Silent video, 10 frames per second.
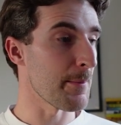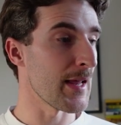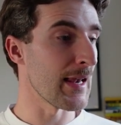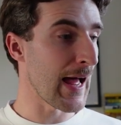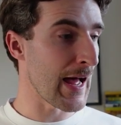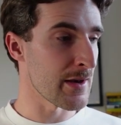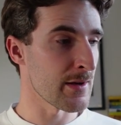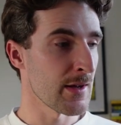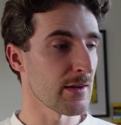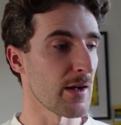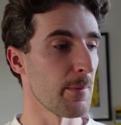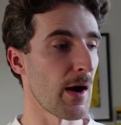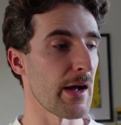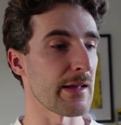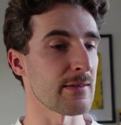Milan,
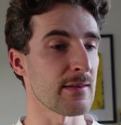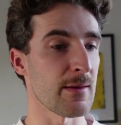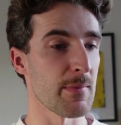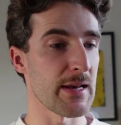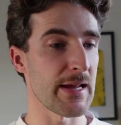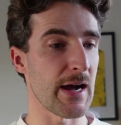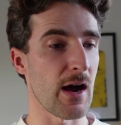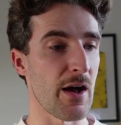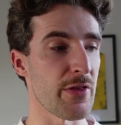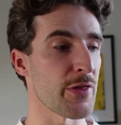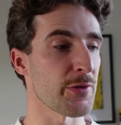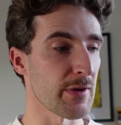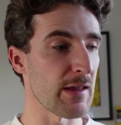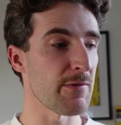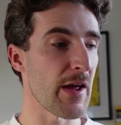Girmay and Tim Merlier are the
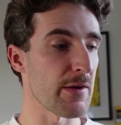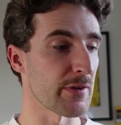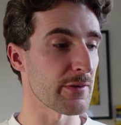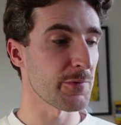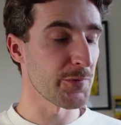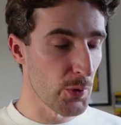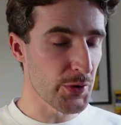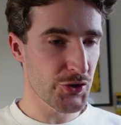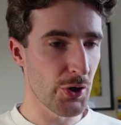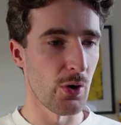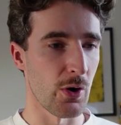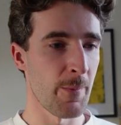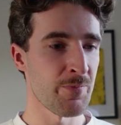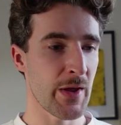3 favourites for sure.